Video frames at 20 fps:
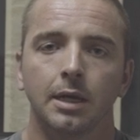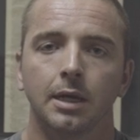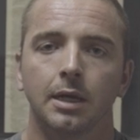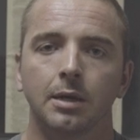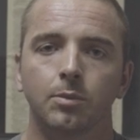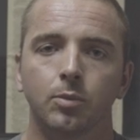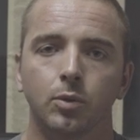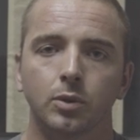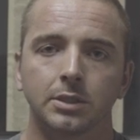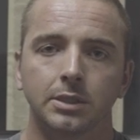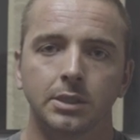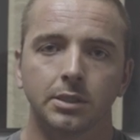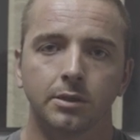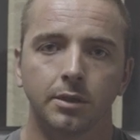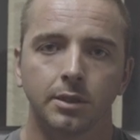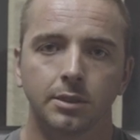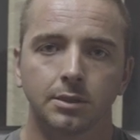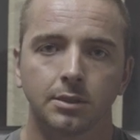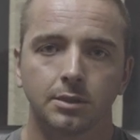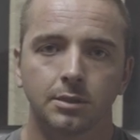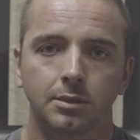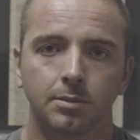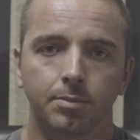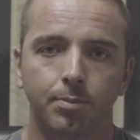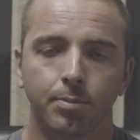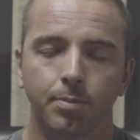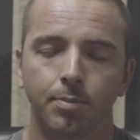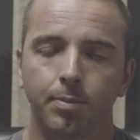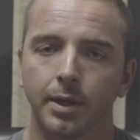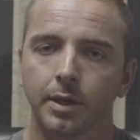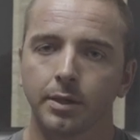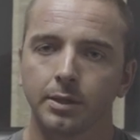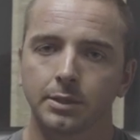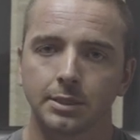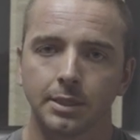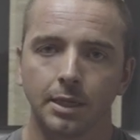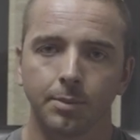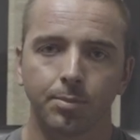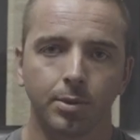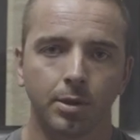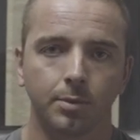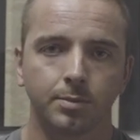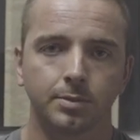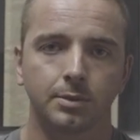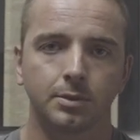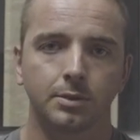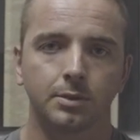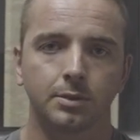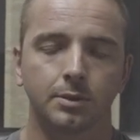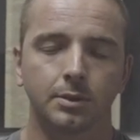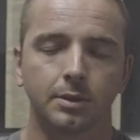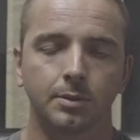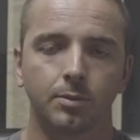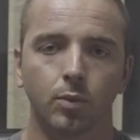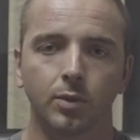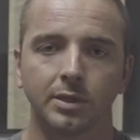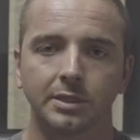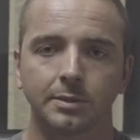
a lot more serious bigger step ups and more